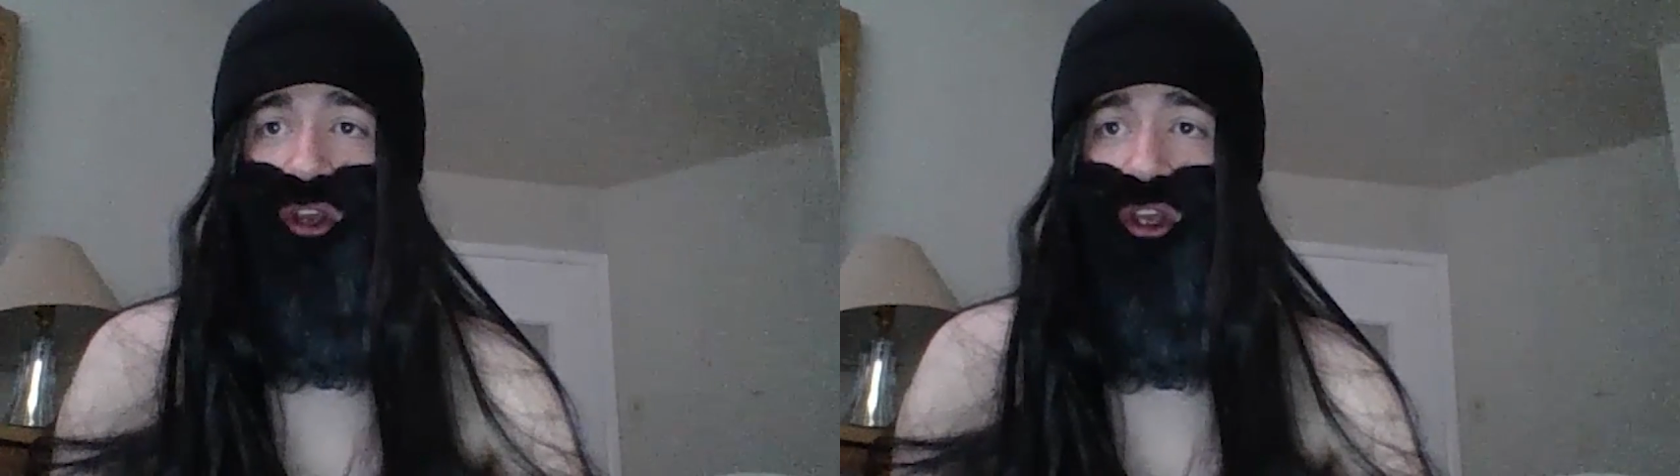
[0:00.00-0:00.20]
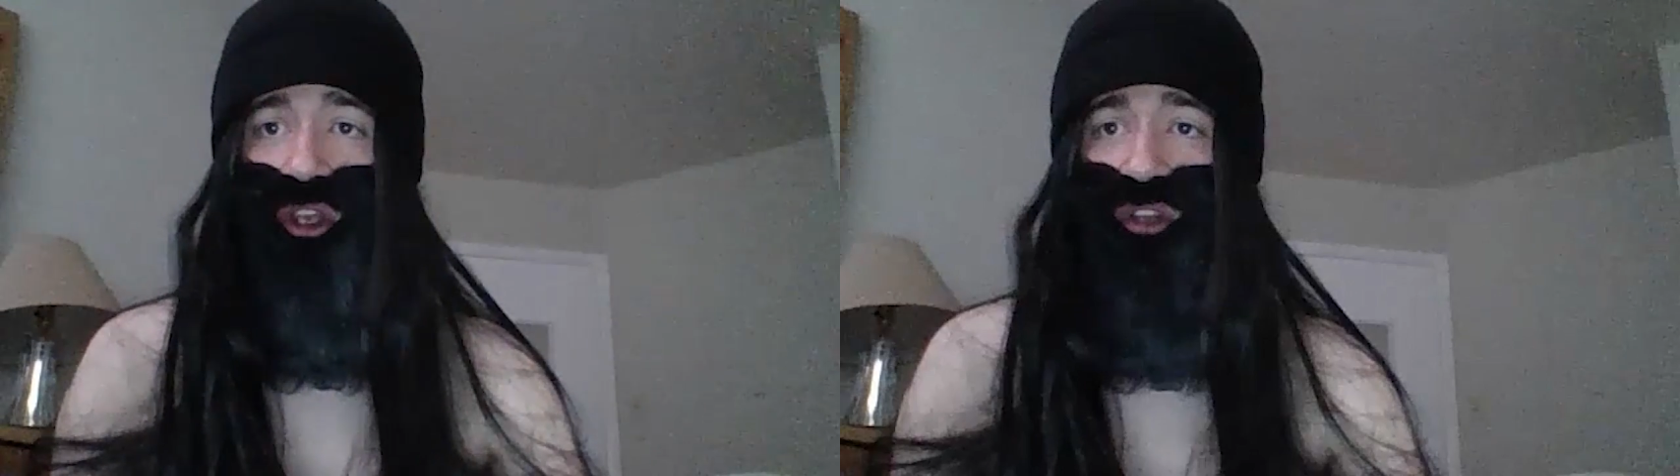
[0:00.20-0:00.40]

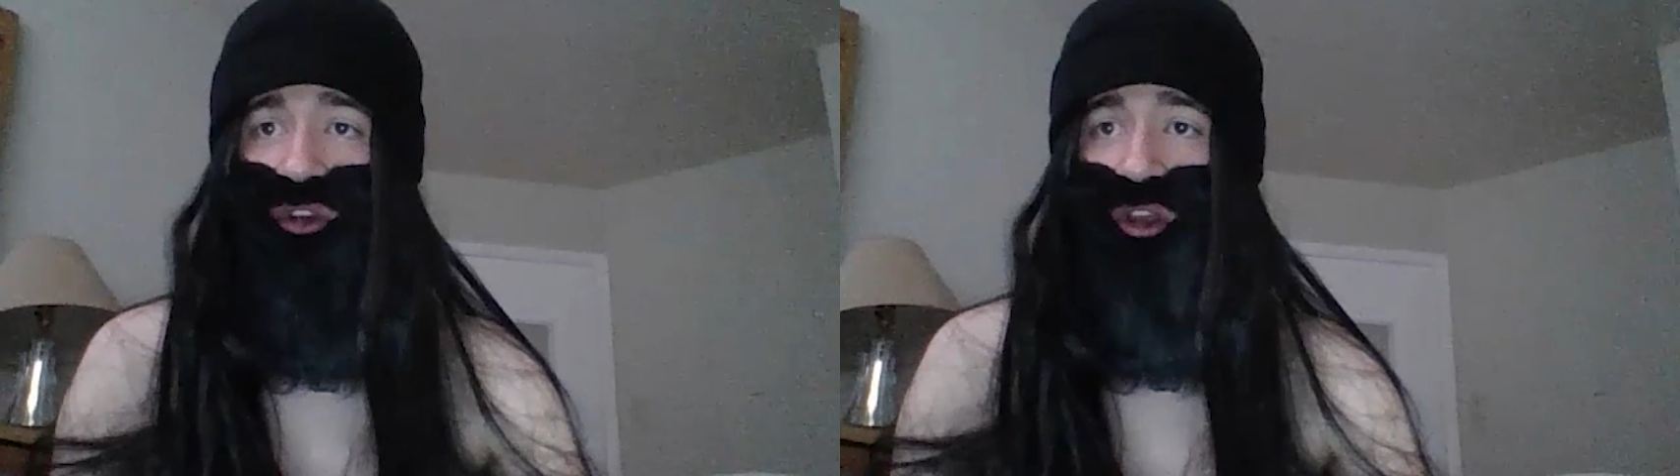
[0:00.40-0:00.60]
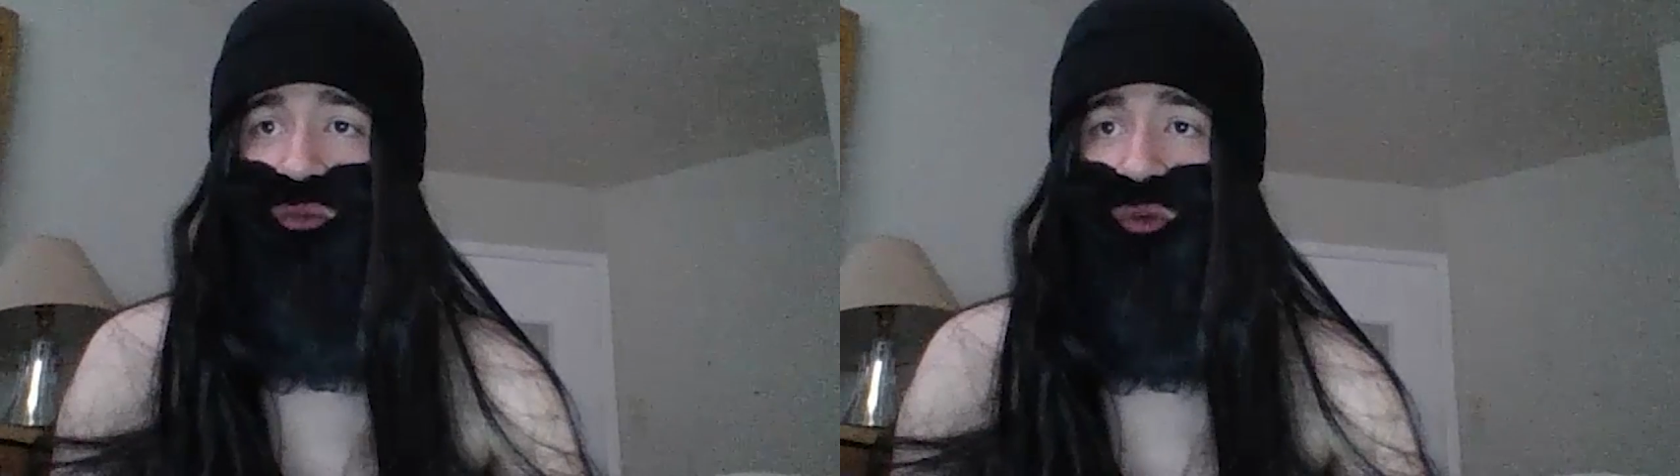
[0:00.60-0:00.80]
And
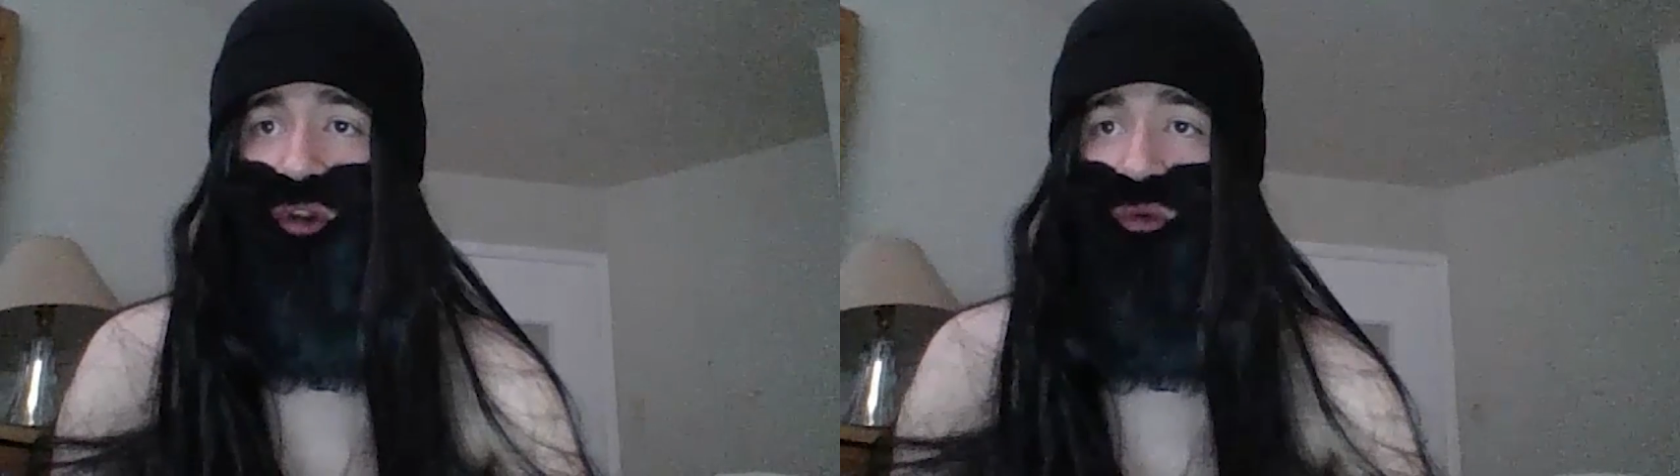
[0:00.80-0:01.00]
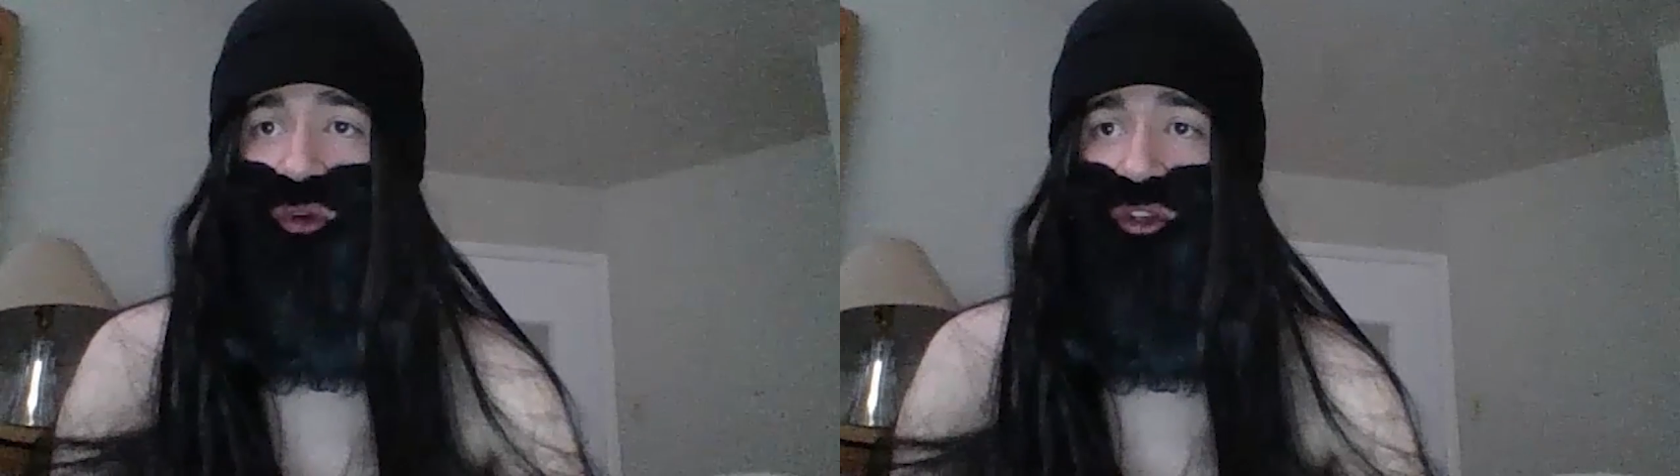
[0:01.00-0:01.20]
today we're
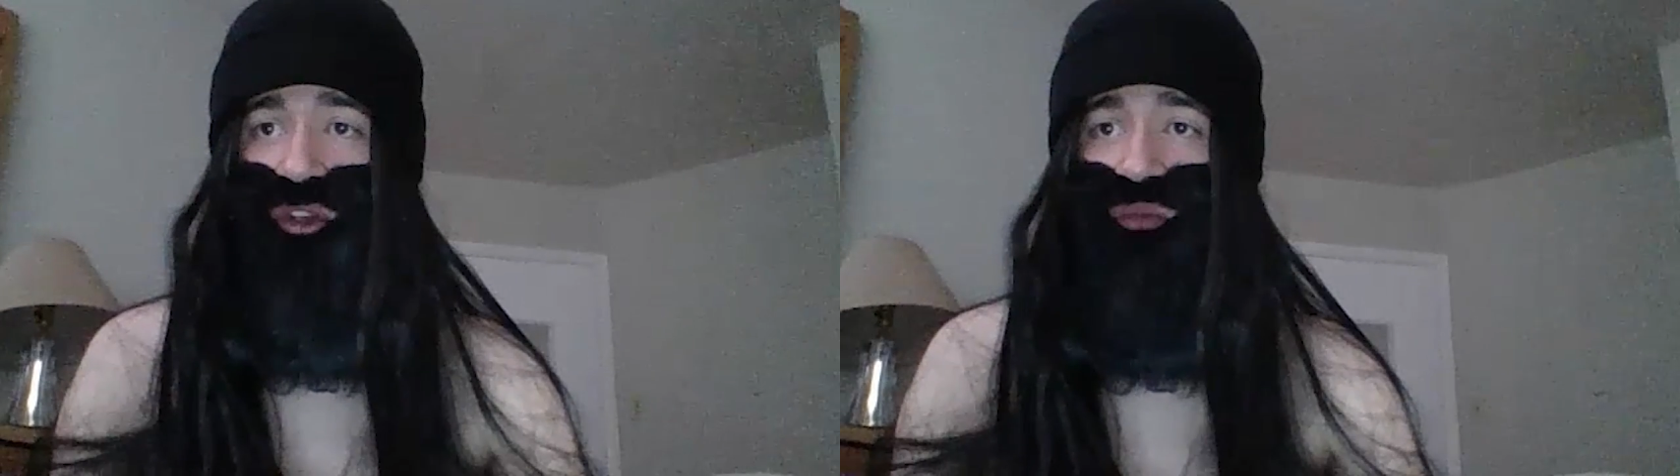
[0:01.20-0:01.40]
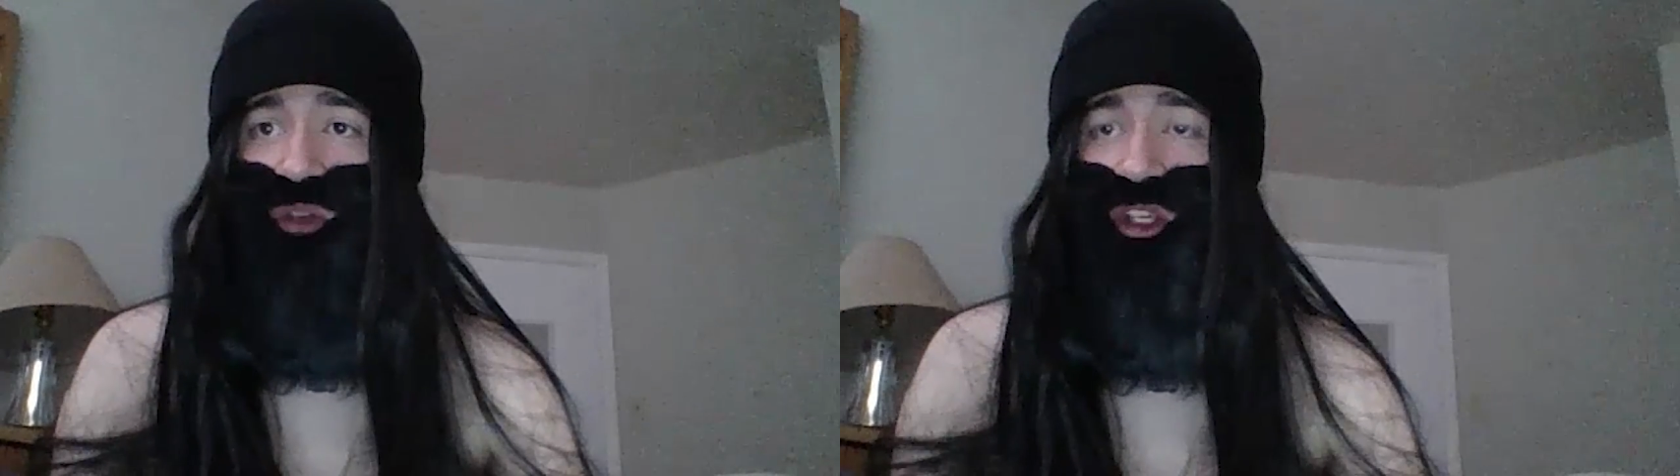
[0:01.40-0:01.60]
going
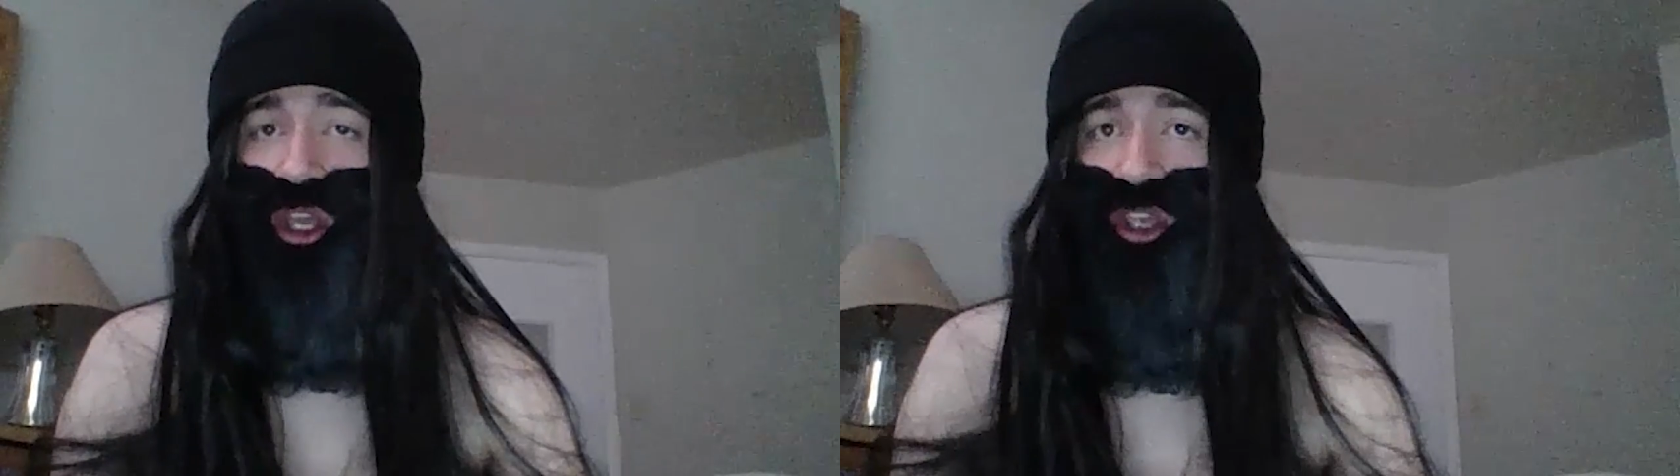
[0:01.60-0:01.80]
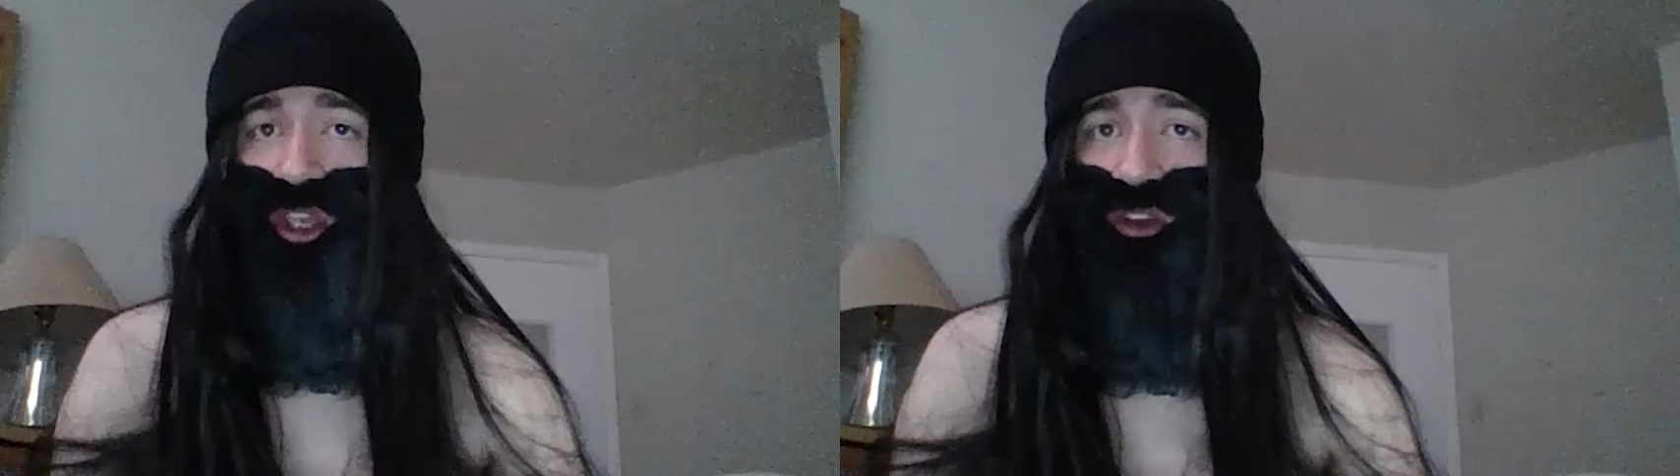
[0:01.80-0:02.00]
to be
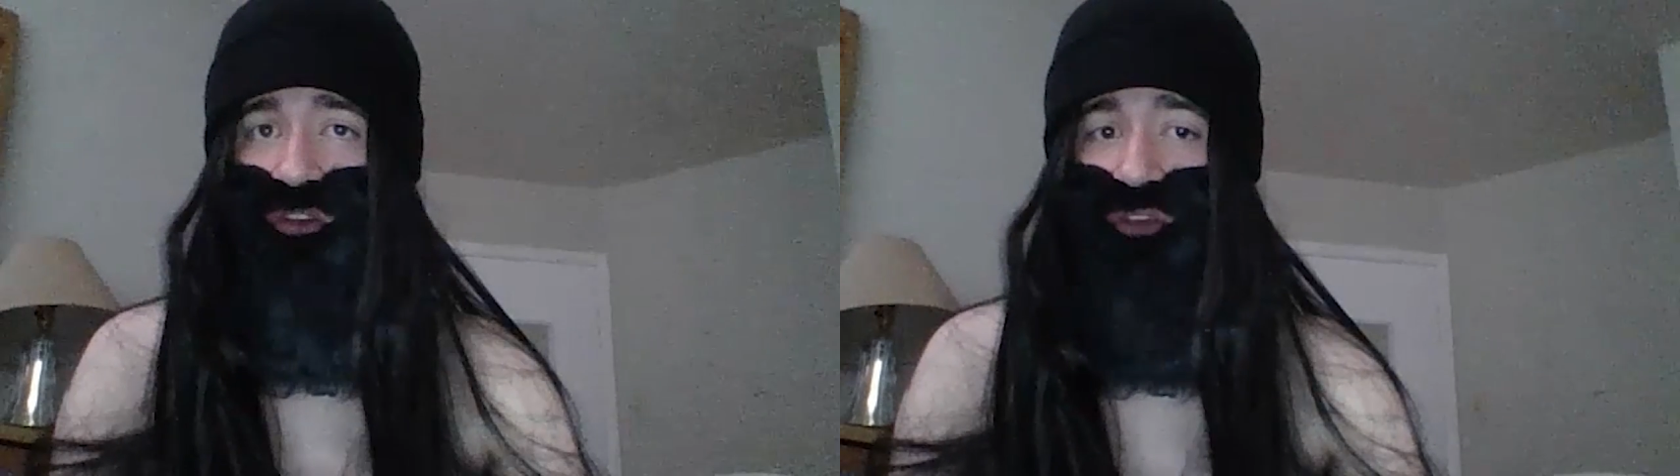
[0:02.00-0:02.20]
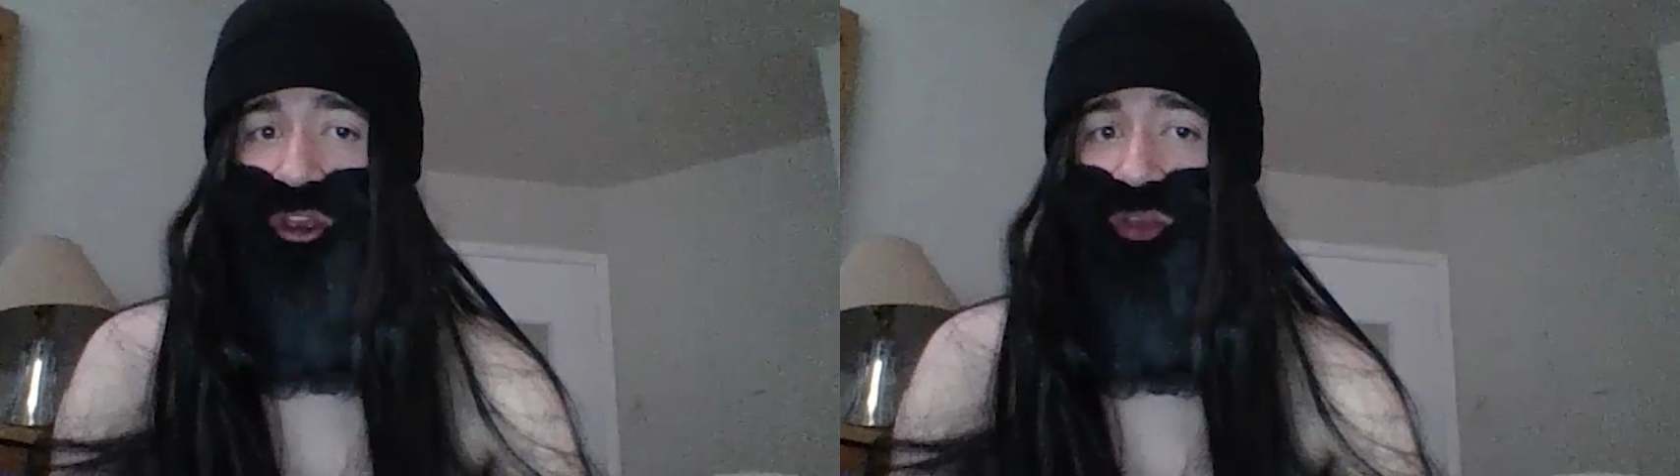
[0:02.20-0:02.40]
taking a
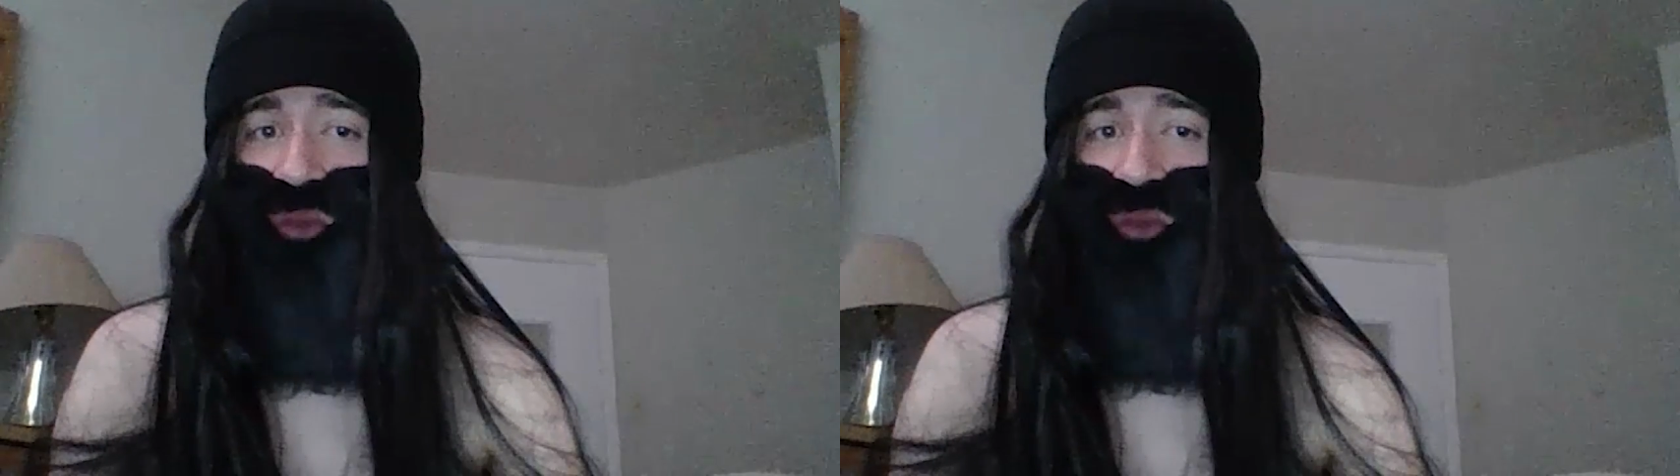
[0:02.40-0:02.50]
fan